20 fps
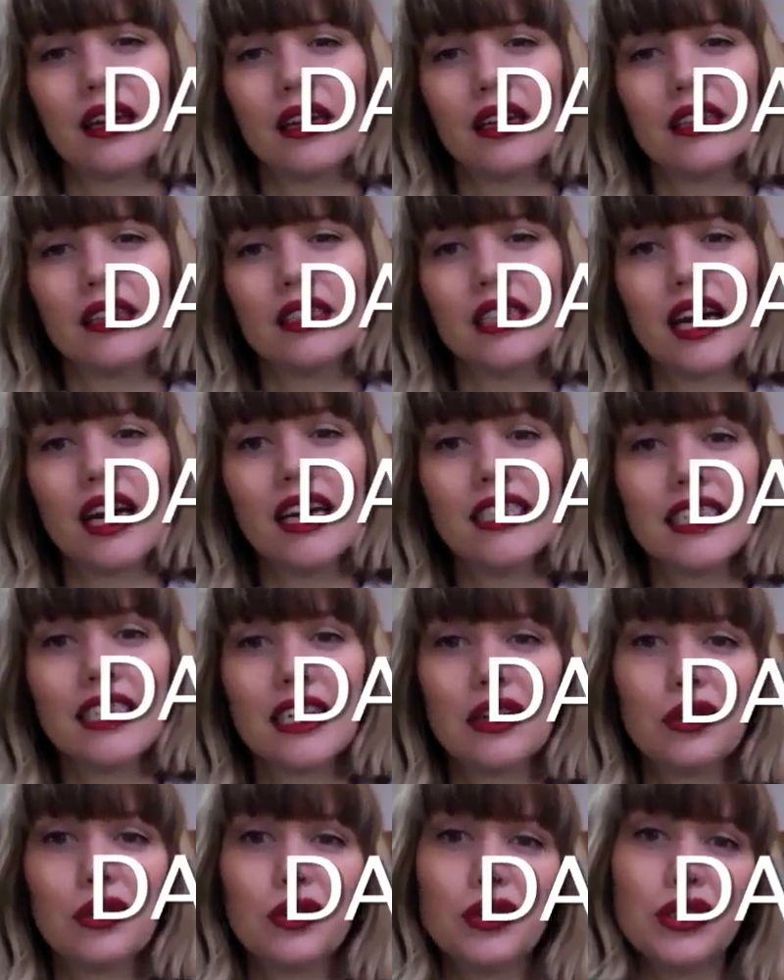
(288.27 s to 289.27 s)
Dada
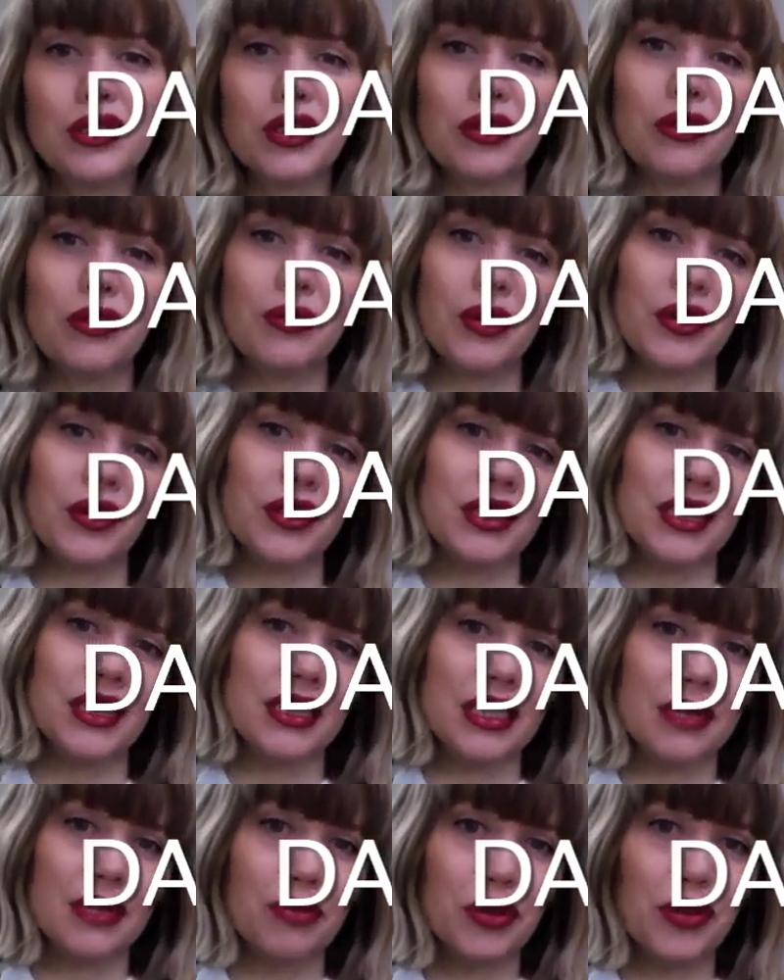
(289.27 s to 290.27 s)
also emerged as
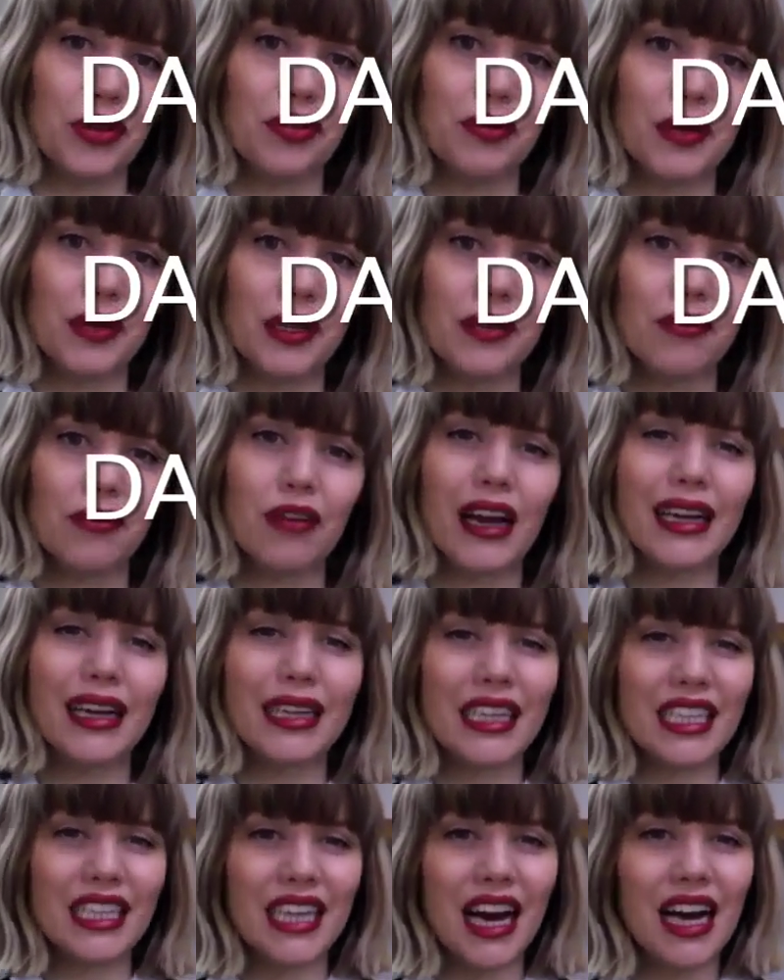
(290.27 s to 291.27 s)
a movement
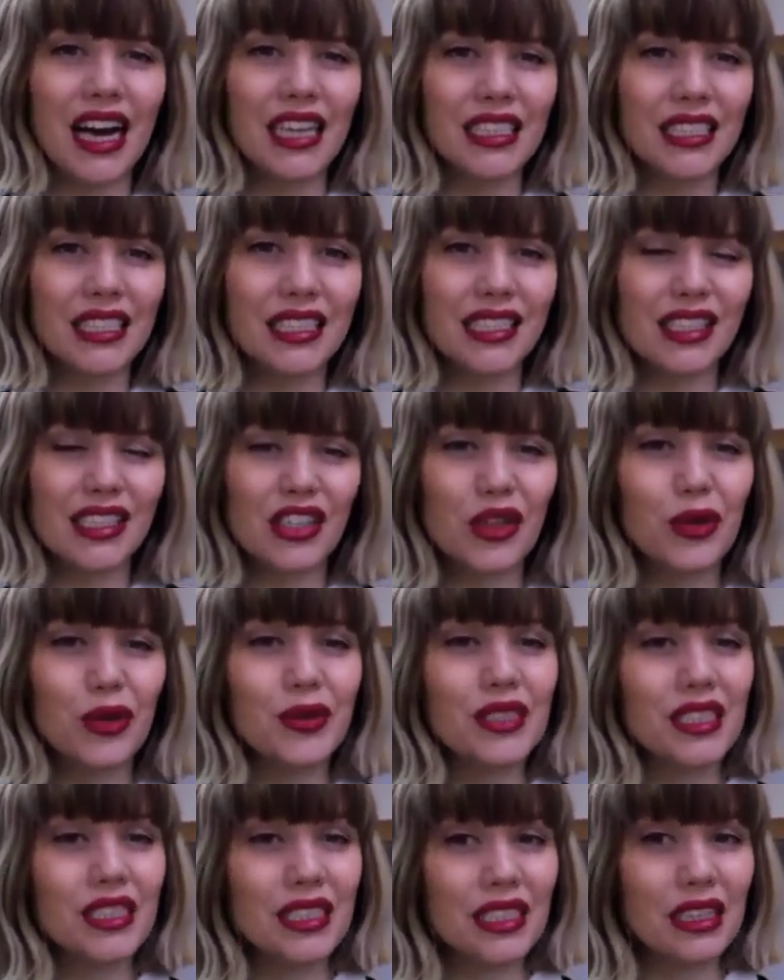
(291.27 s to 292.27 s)
rallying artists who were
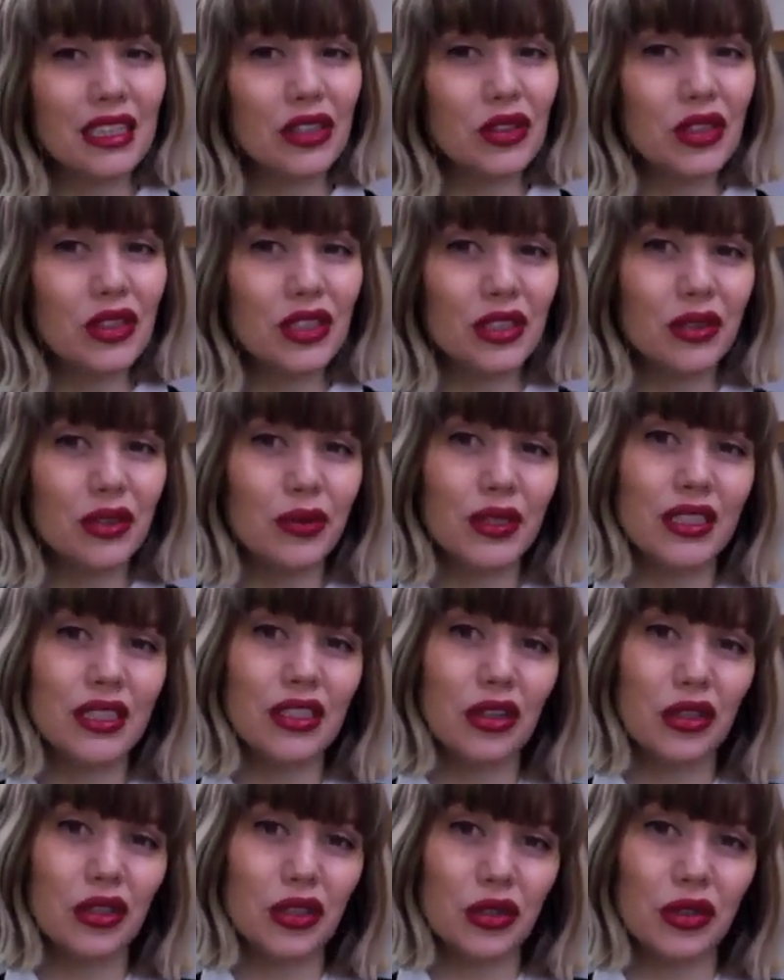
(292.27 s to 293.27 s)
disillusioned with
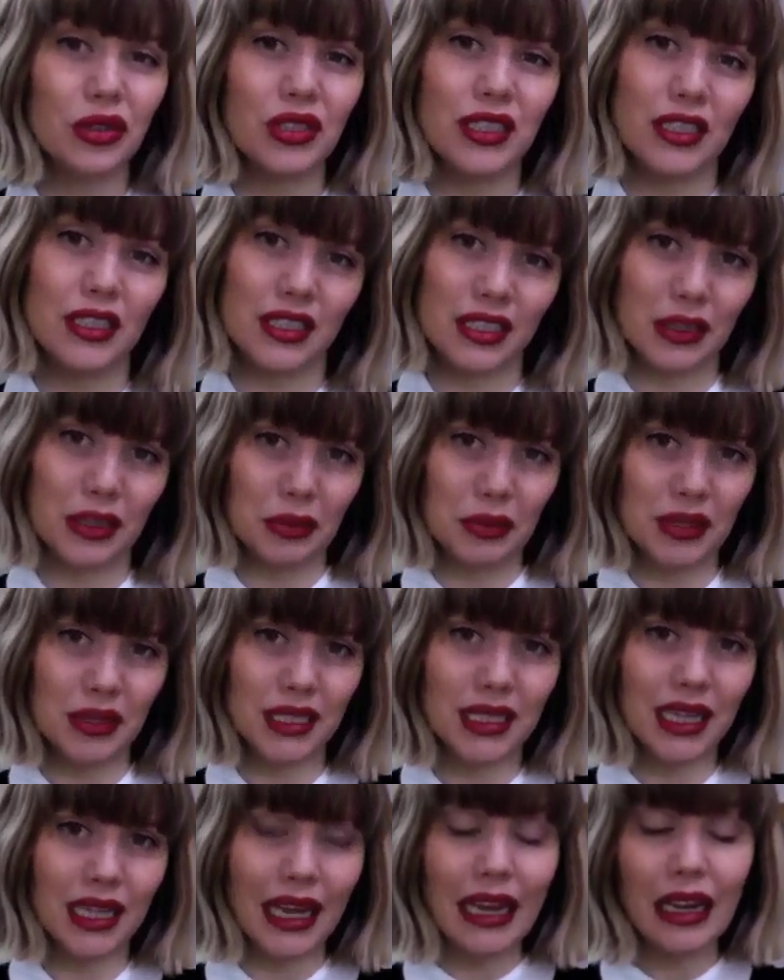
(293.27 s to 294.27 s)
social
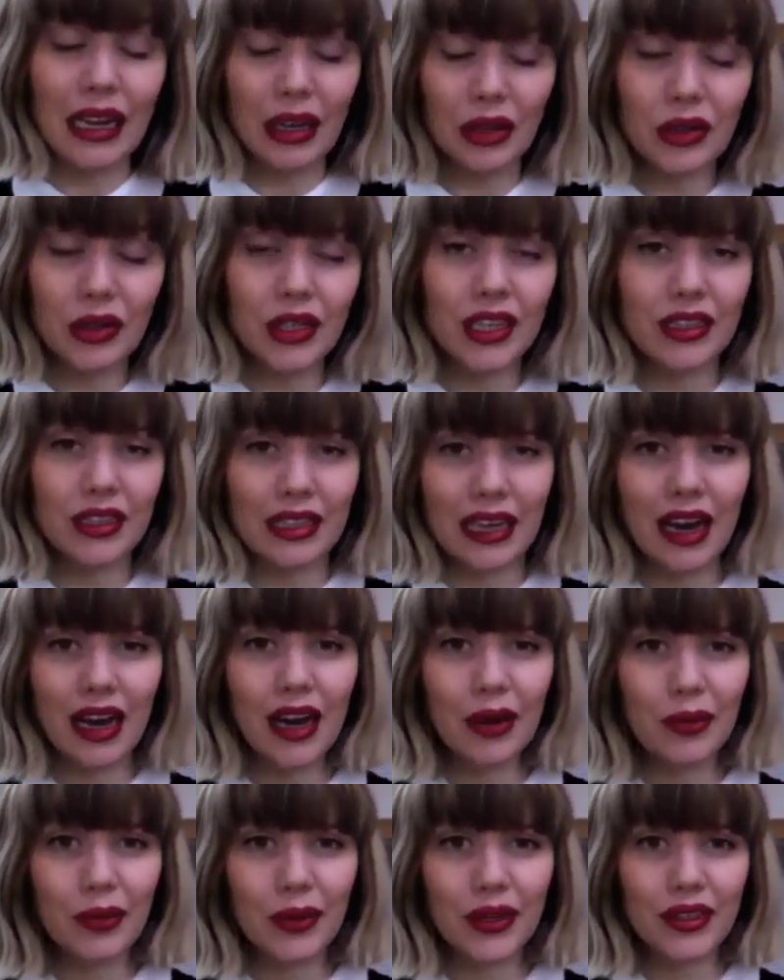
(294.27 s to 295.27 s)
systems, including the
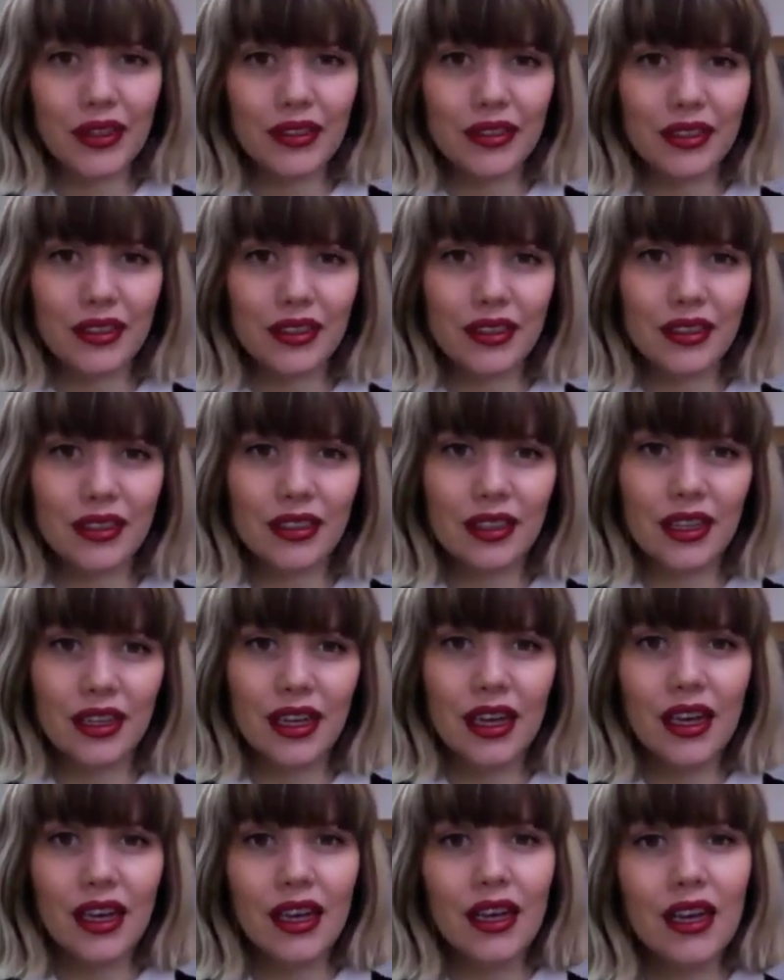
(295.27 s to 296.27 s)
art world.
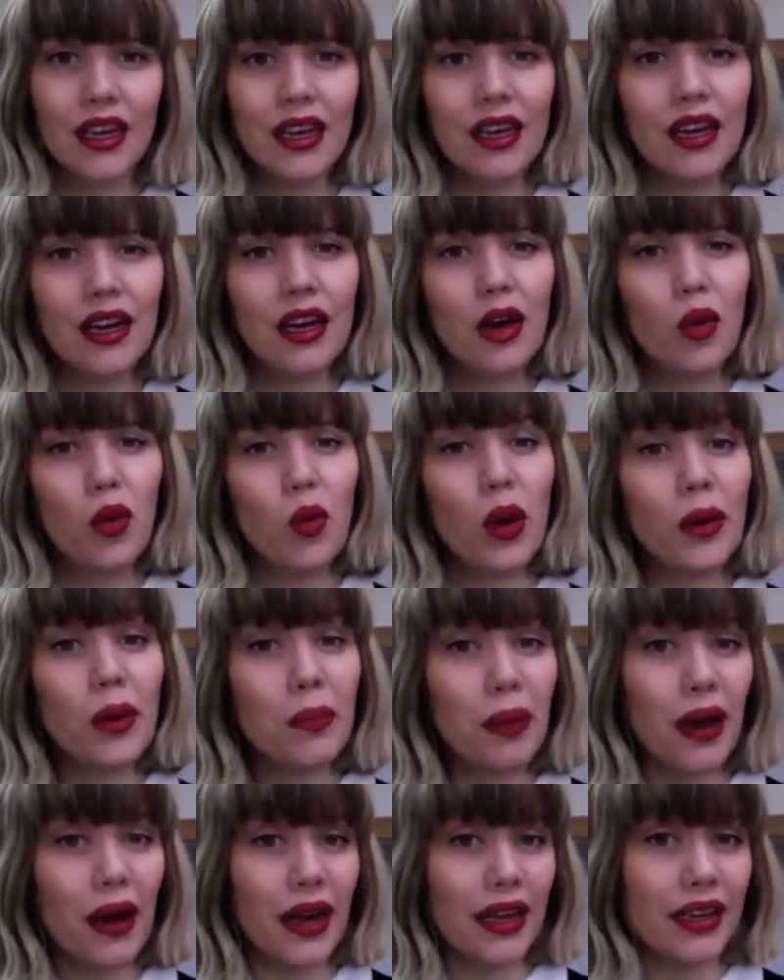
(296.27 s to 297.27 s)
One
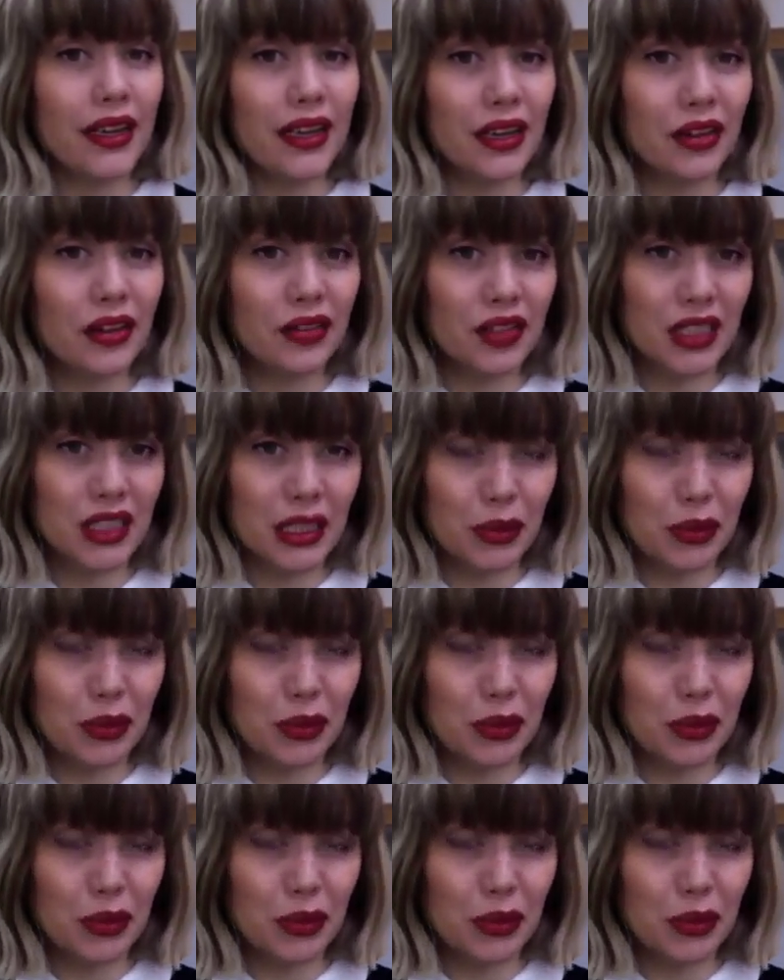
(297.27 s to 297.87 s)
pioneer of this